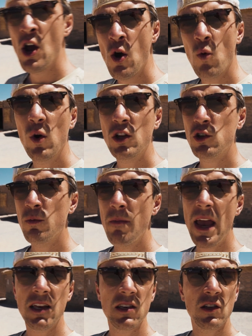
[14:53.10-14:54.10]
which
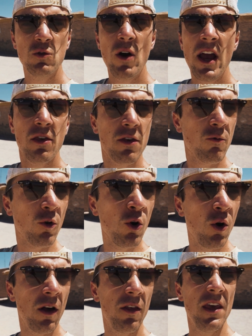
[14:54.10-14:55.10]
makes its way
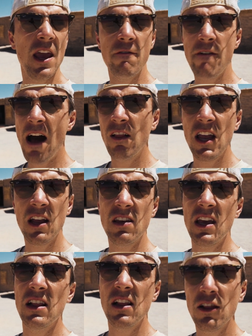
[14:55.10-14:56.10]
through the Valle
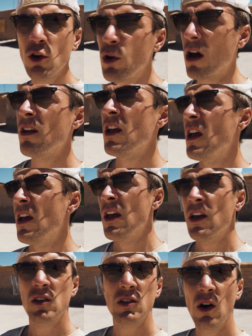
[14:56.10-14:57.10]
de la Luna.
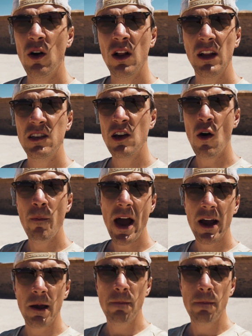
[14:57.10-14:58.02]
So let's head on back.